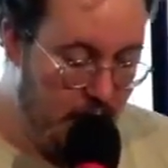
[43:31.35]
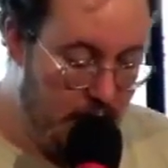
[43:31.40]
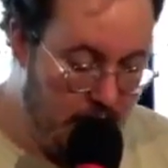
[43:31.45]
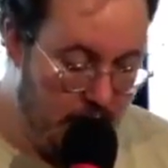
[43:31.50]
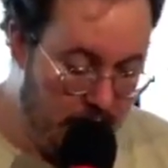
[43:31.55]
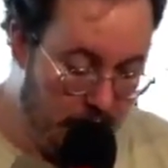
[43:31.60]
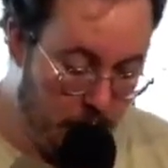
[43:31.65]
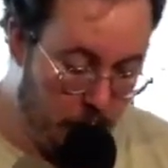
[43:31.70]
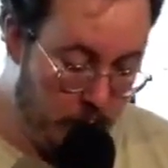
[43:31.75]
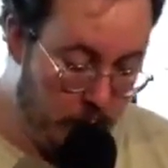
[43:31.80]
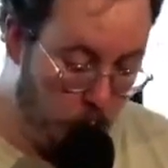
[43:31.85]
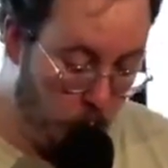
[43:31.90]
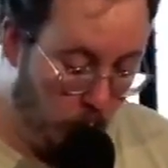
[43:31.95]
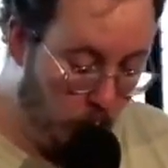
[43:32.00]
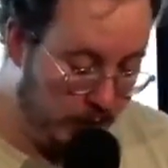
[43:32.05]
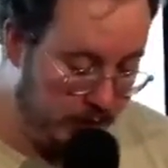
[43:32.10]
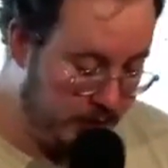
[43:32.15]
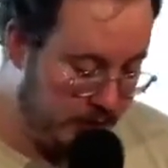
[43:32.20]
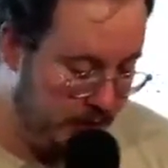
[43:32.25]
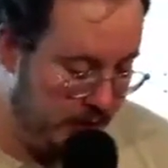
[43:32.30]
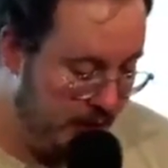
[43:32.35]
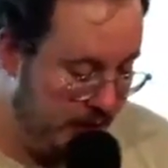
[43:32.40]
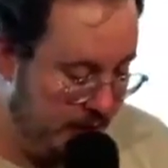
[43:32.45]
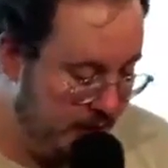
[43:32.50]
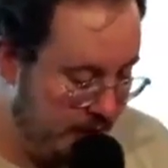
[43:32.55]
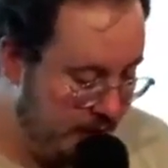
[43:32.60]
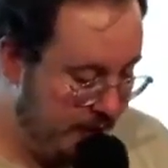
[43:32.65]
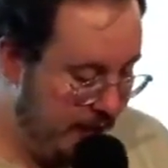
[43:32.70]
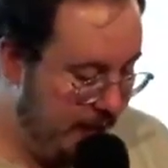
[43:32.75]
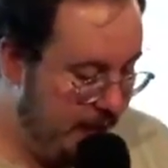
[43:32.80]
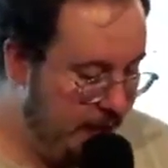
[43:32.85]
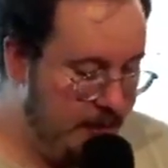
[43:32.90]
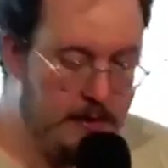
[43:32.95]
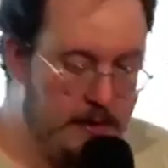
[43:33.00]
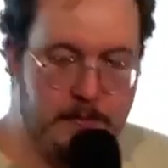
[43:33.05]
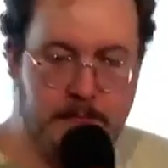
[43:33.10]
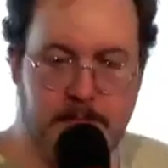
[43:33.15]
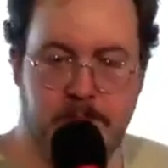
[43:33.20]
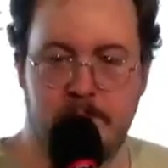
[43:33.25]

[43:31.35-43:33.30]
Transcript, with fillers: uh, we once did.